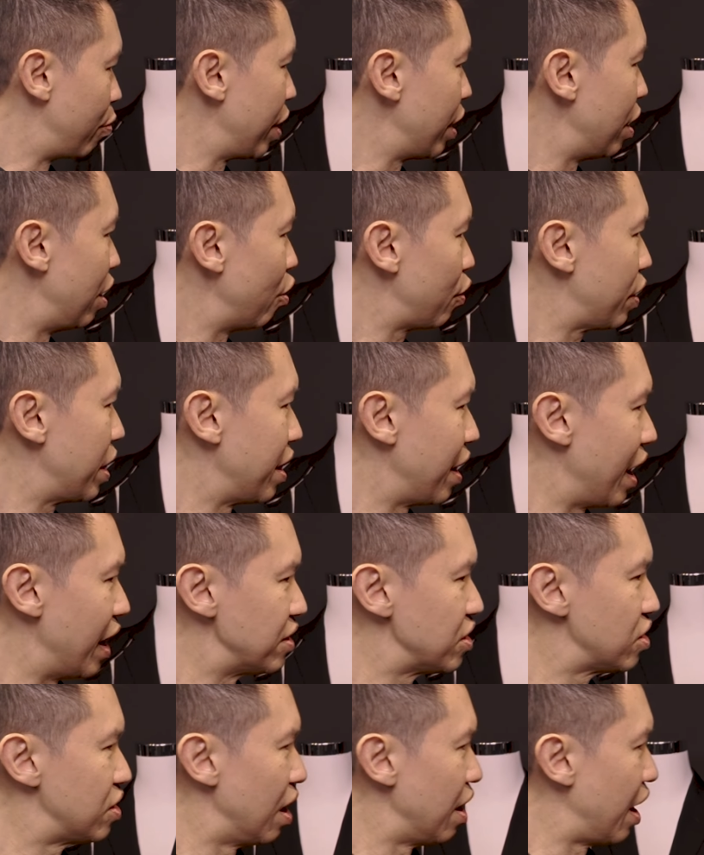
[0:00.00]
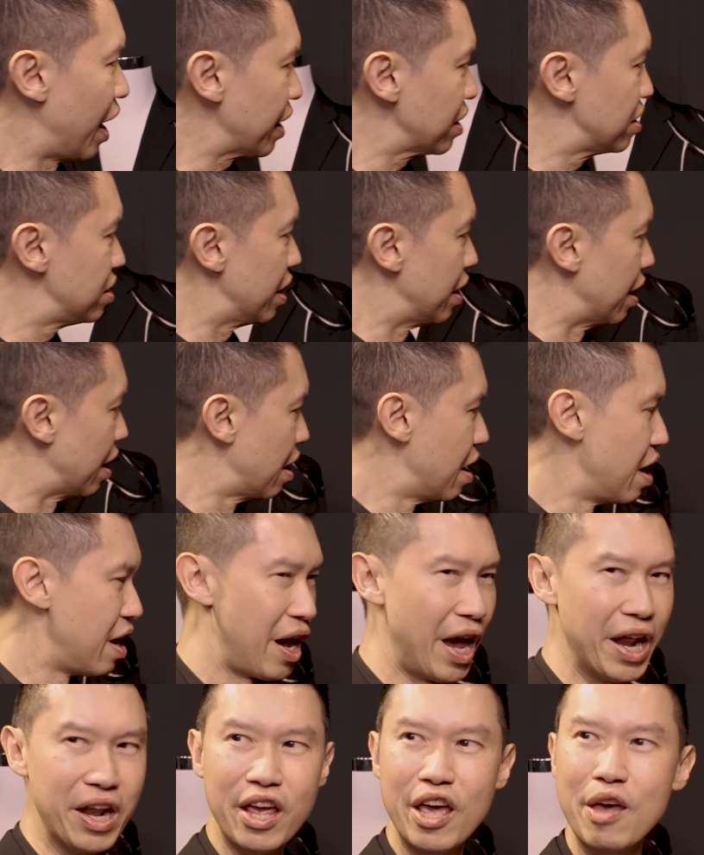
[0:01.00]
we're looking at selecting
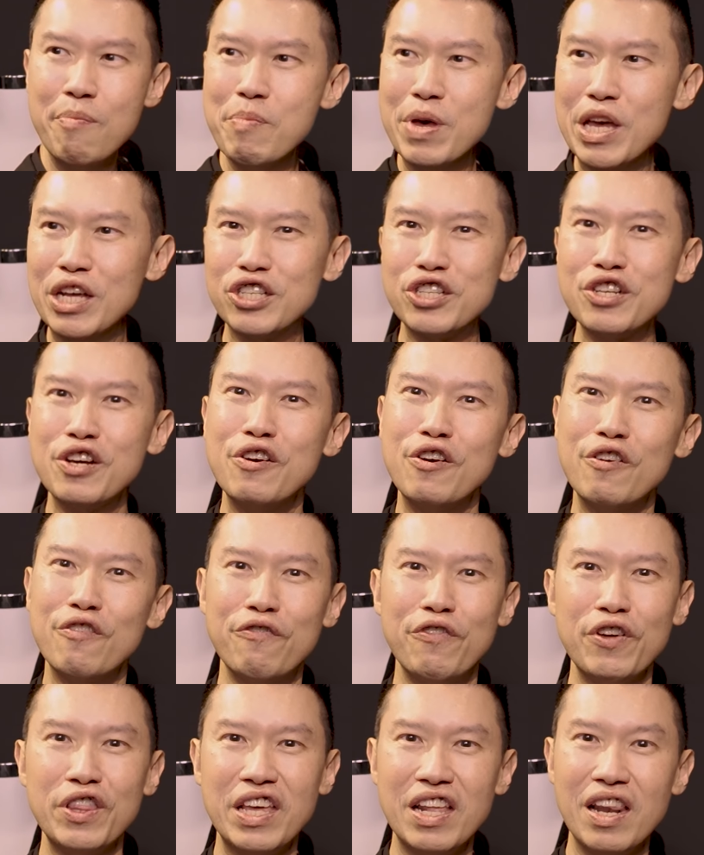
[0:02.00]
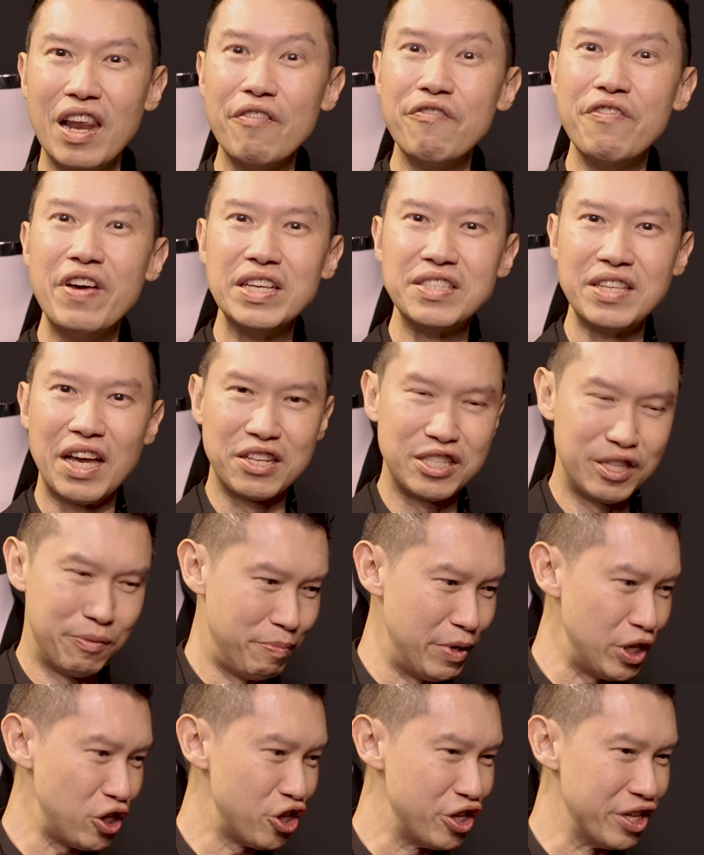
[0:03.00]
an image for the Veste
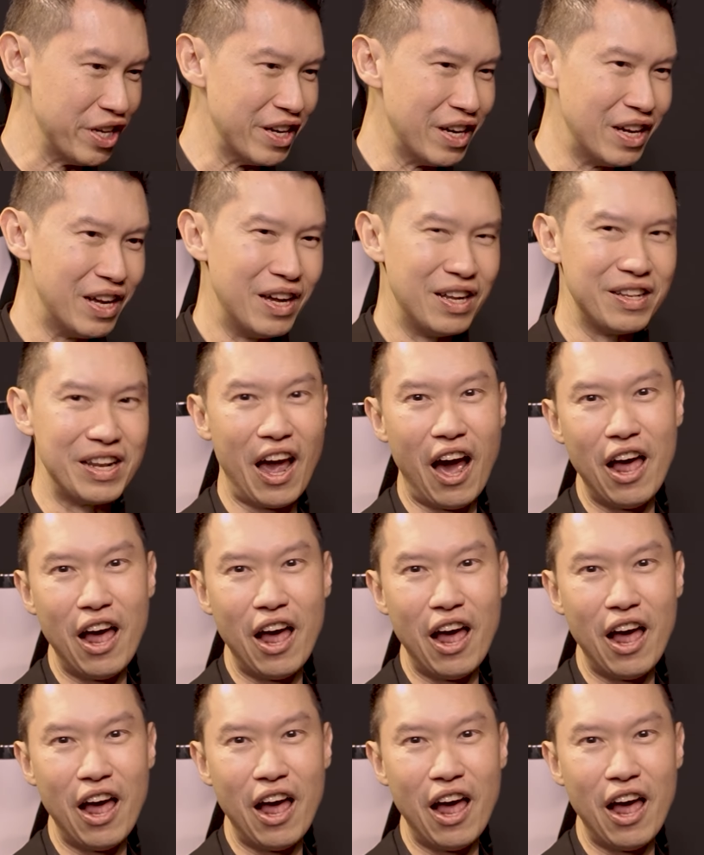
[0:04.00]
Exhibition, the